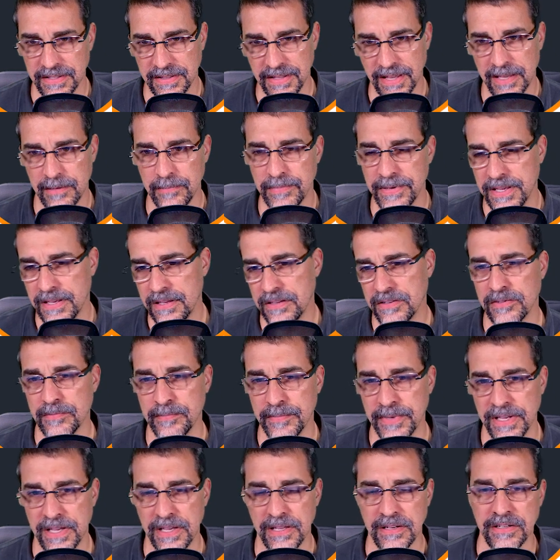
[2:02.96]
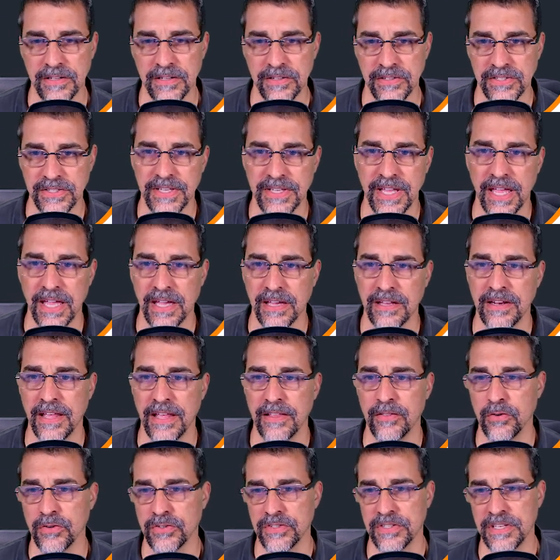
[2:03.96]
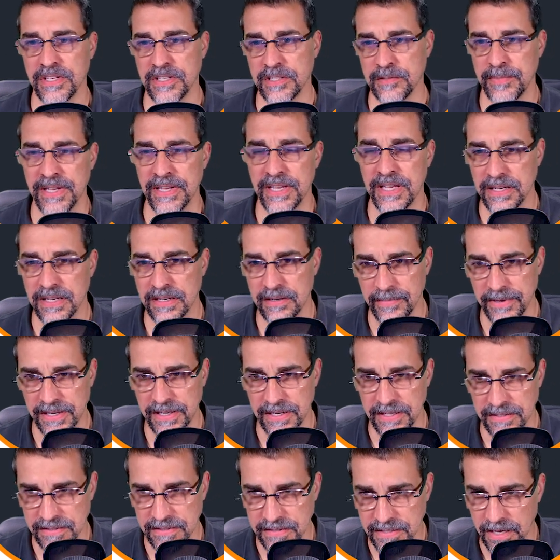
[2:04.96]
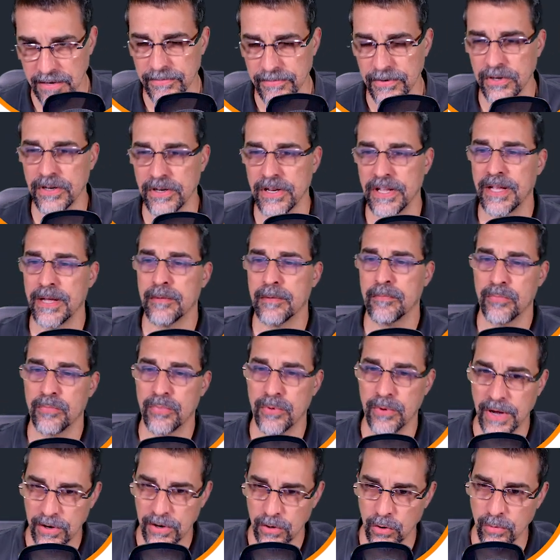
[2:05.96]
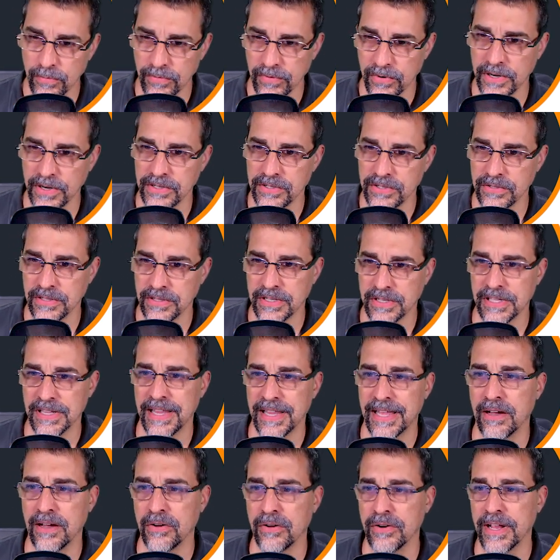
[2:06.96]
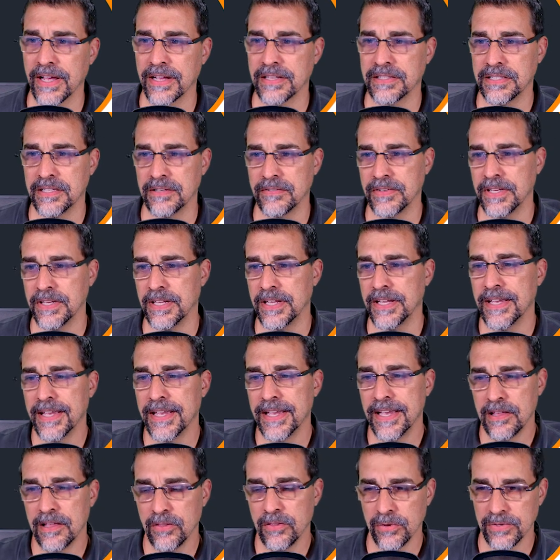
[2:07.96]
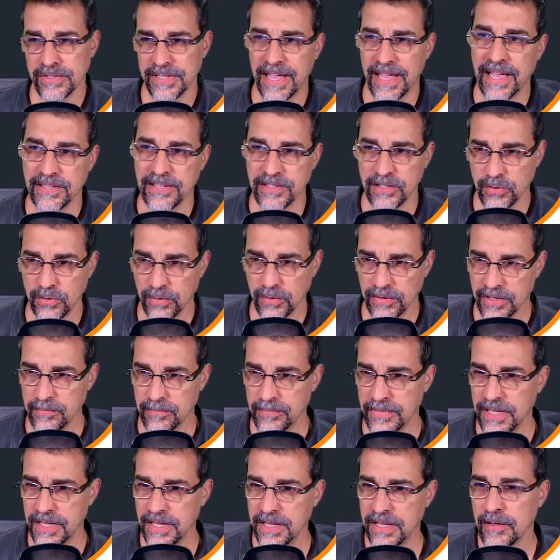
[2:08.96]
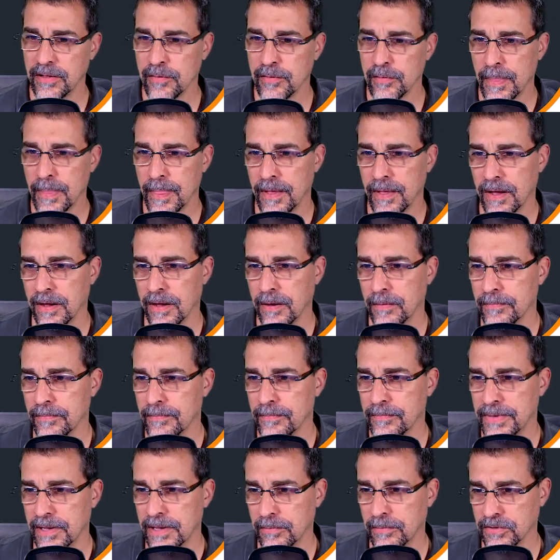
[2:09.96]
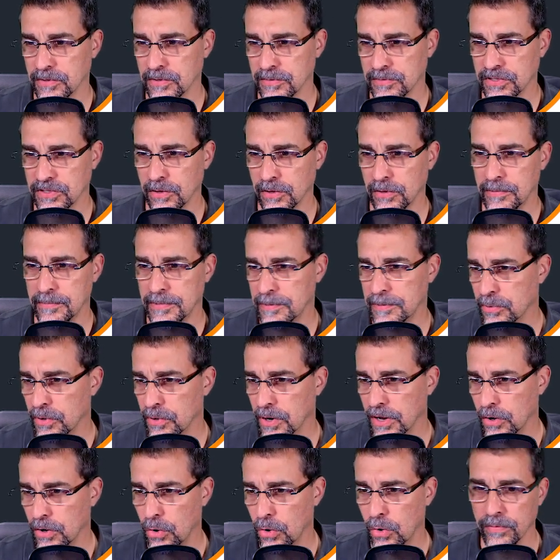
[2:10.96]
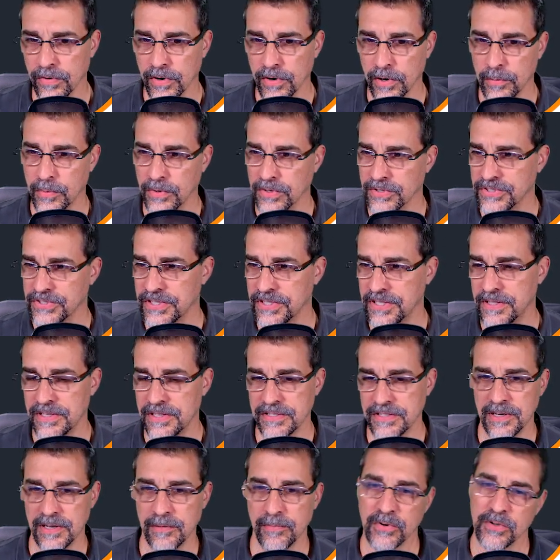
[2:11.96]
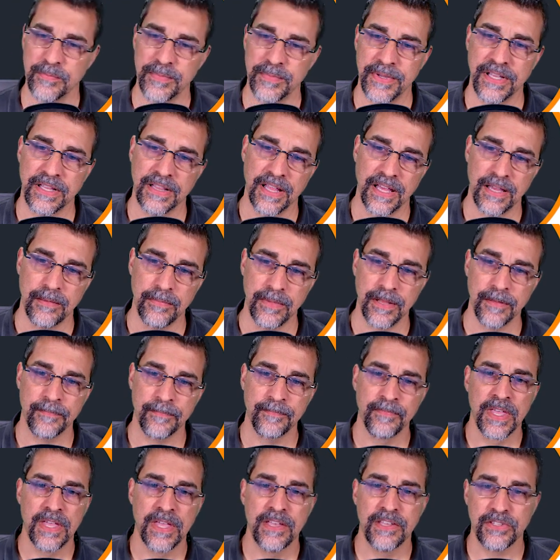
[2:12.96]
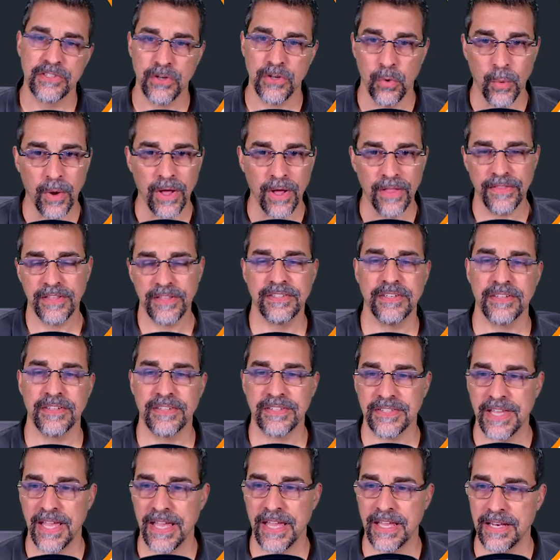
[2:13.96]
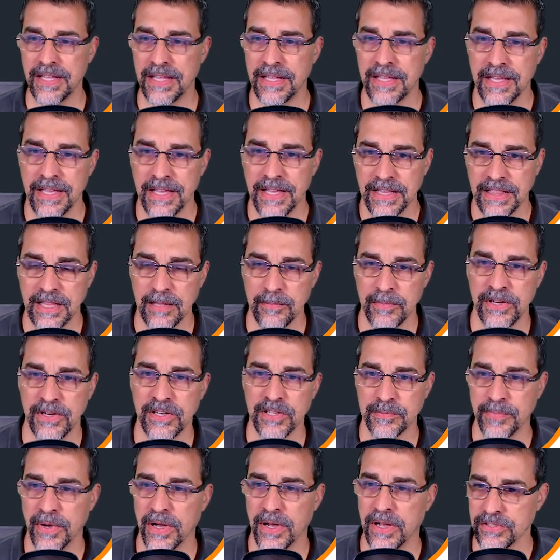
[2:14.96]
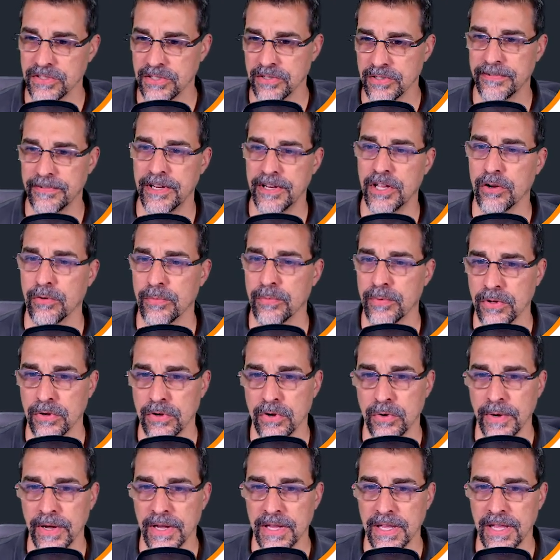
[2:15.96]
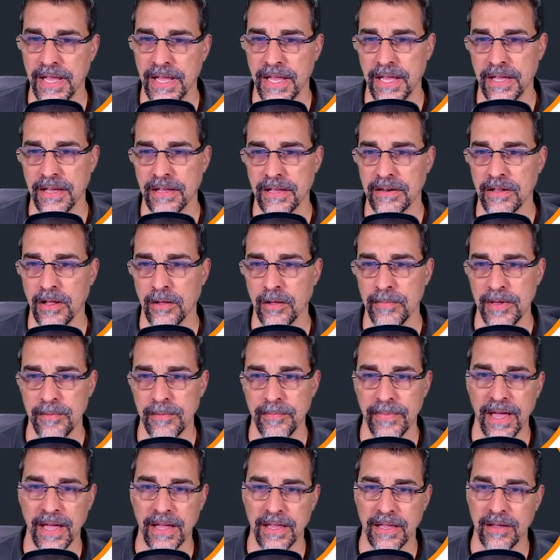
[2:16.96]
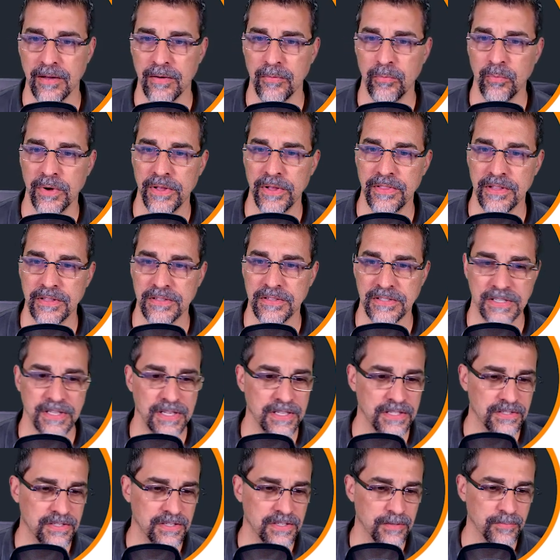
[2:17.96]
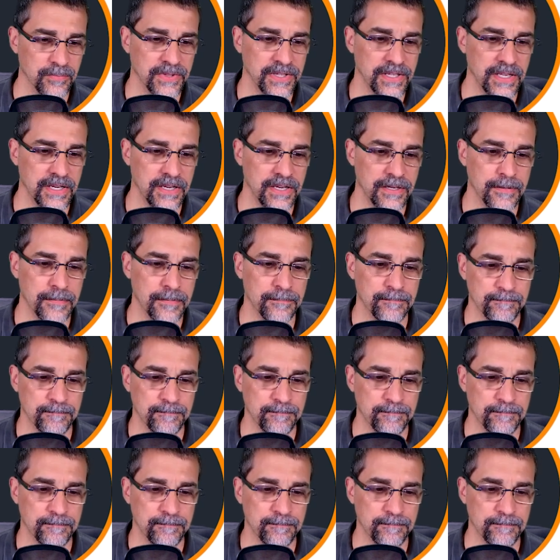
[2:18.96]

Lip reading: IPs begin to scan and those things begin to be discovered, brought over into the cloud activity, those assets will then be able to slowly be brought over, and we'll see these numbers be climbing. So while this is scanning, let me just pause the video real quick, and I'll be back when this gets completed.